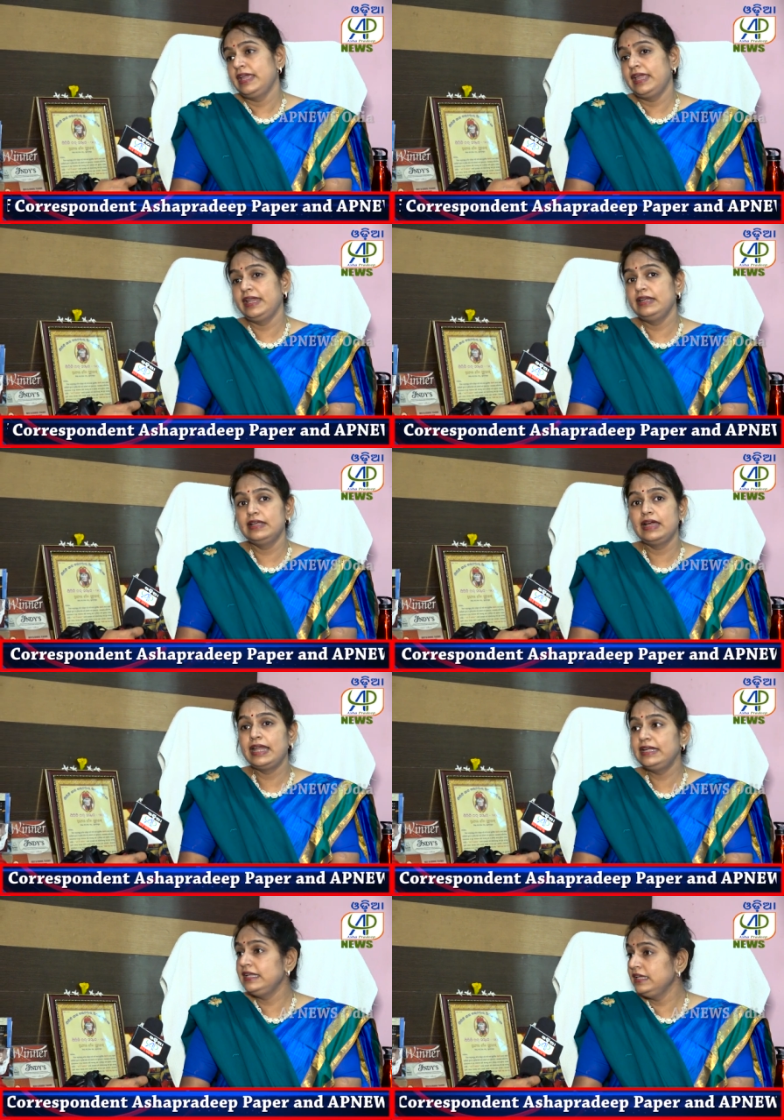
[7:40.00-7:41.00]
and
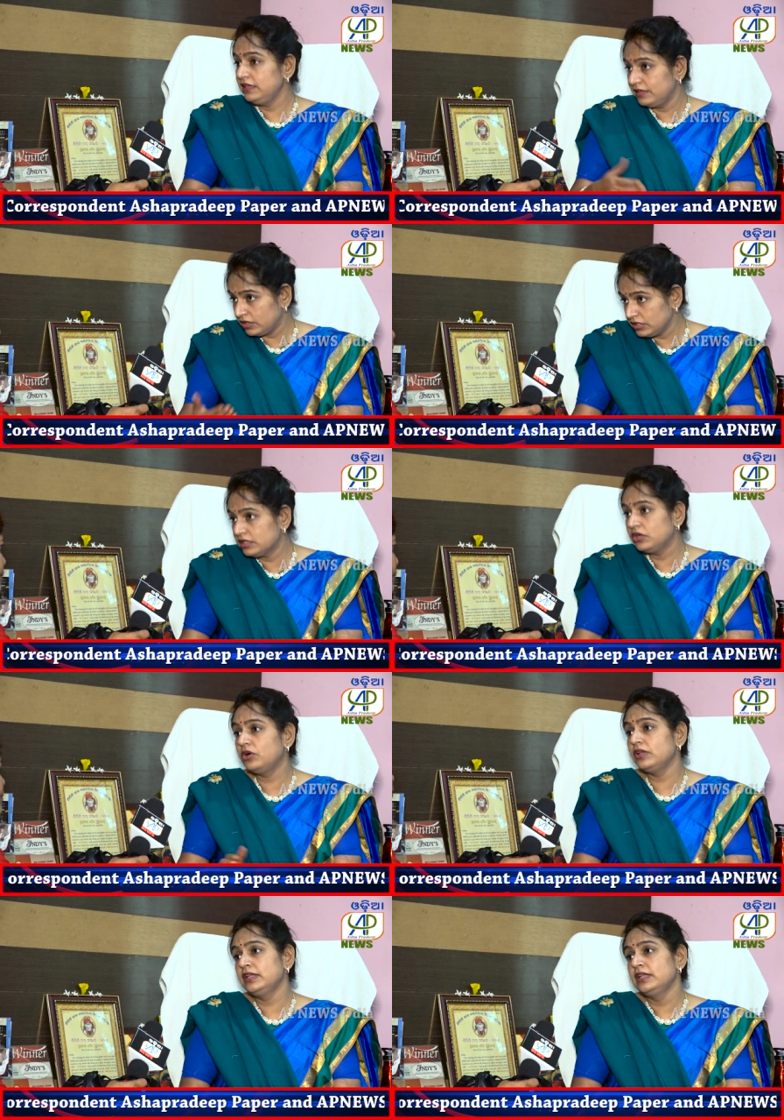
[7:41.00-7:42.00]

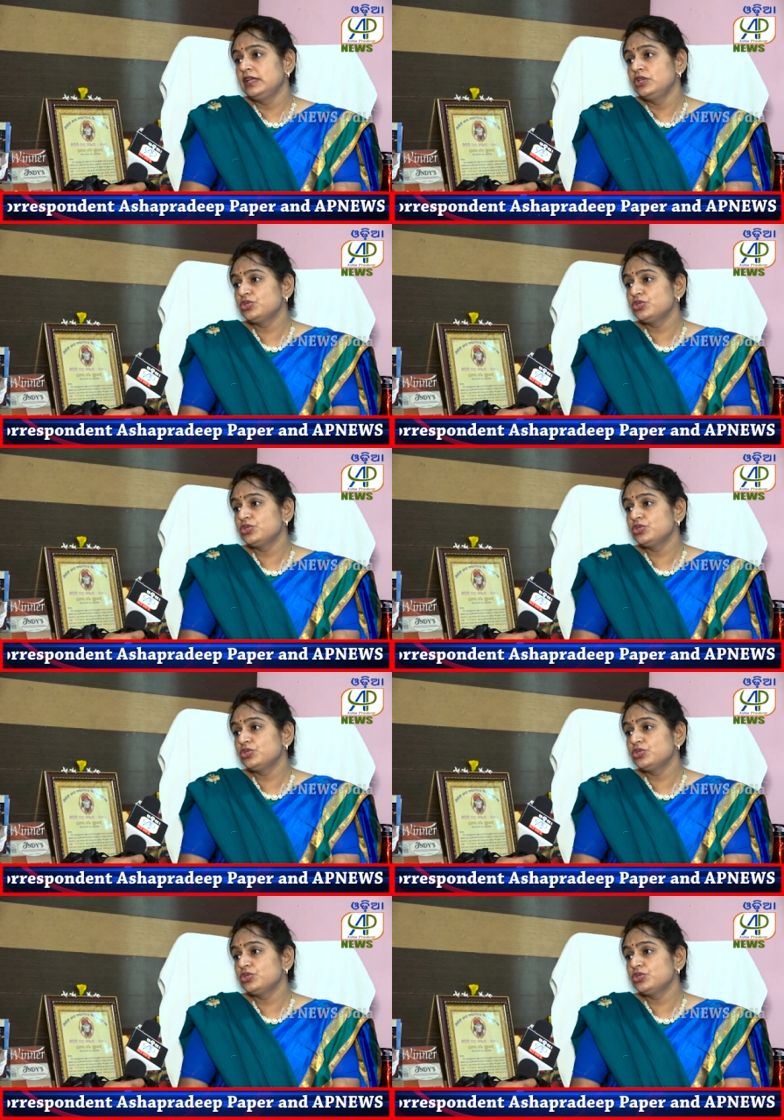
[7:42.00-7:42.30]
anti-alcohol.